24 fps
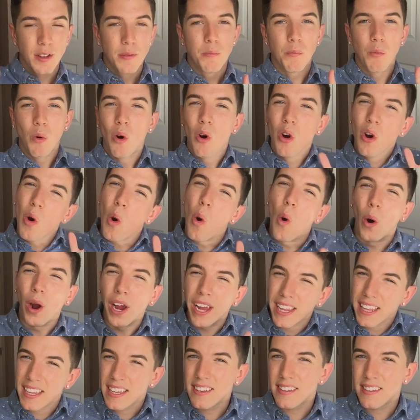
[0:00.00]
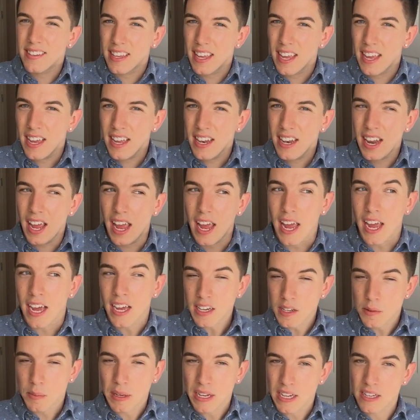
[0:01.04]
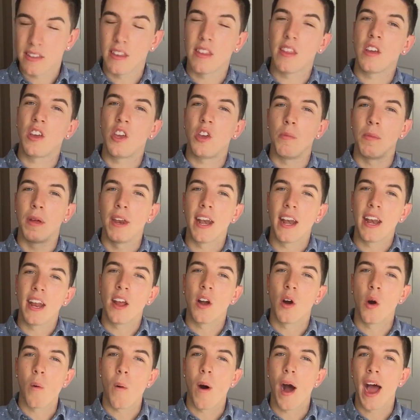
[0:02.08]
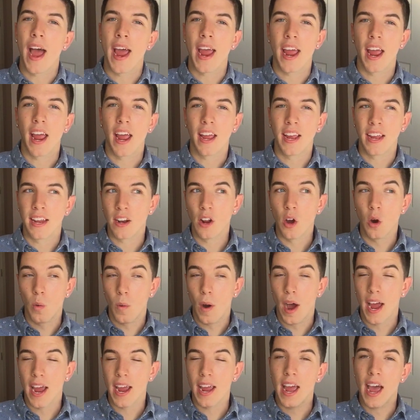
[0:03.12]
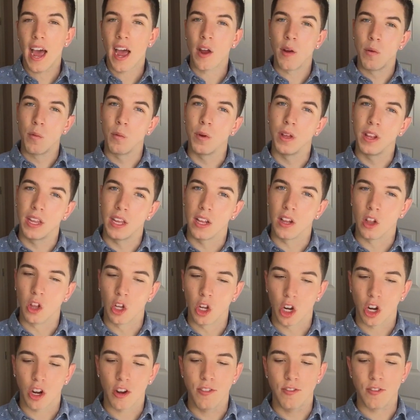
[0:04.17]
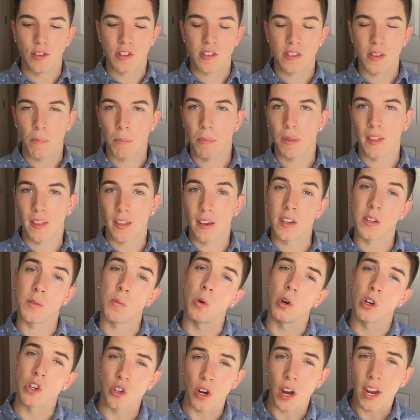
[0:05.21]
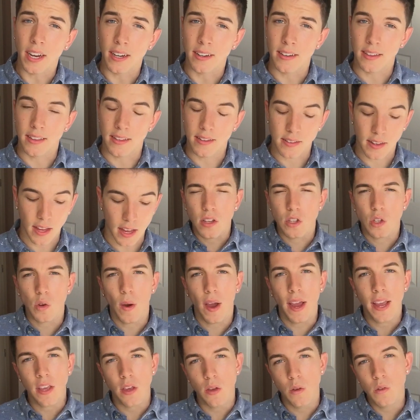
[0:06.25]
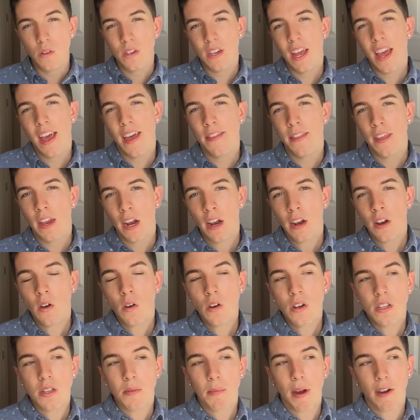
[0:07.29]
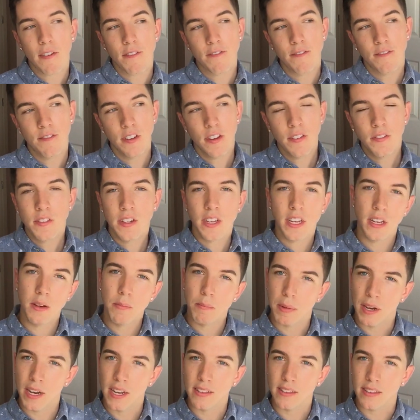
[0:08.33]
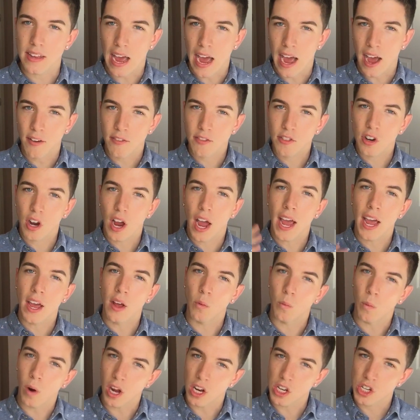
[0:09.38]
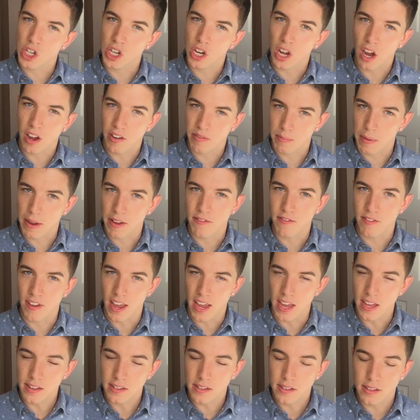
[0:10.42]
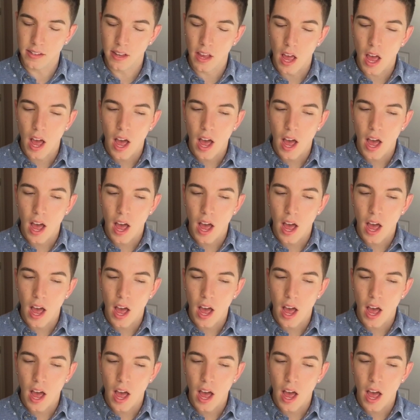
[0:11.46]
more oily skin and because of the humidity Hawaii in Hawaii, I really look for something that is more drying to the skin. So I used it, and then I noticed about fifteen minutes after I had washed it off my face,